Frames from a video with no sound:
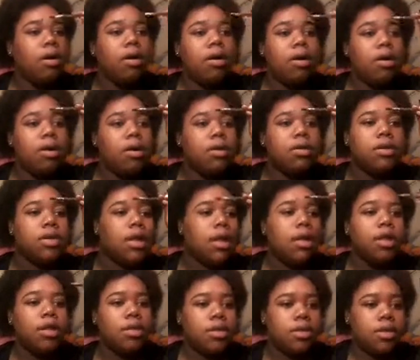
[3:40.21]
on
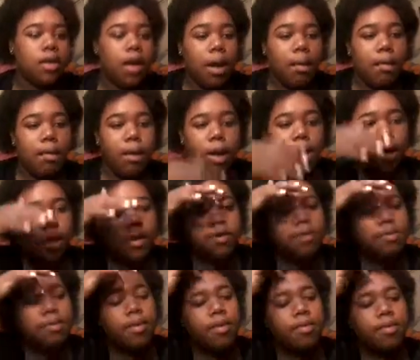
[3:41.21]
like the top part
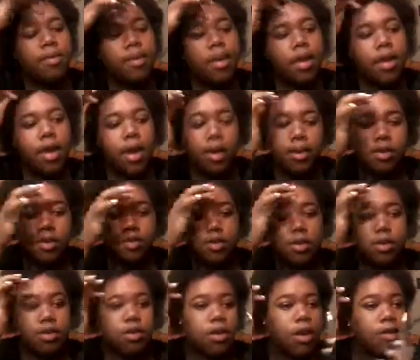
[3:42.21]
of my forehead, I just
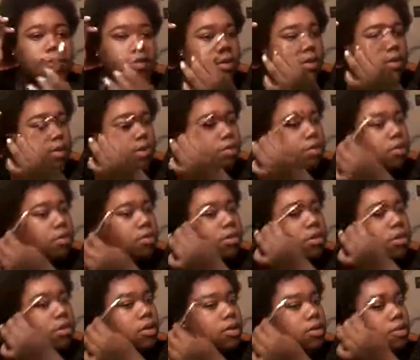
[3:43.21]
brush it off with the
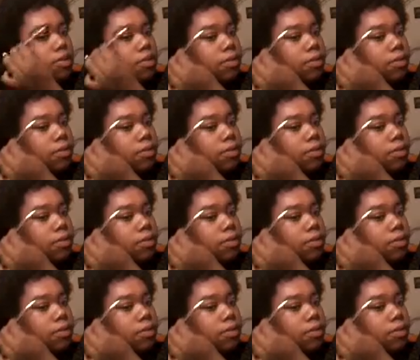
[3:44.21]
spoolie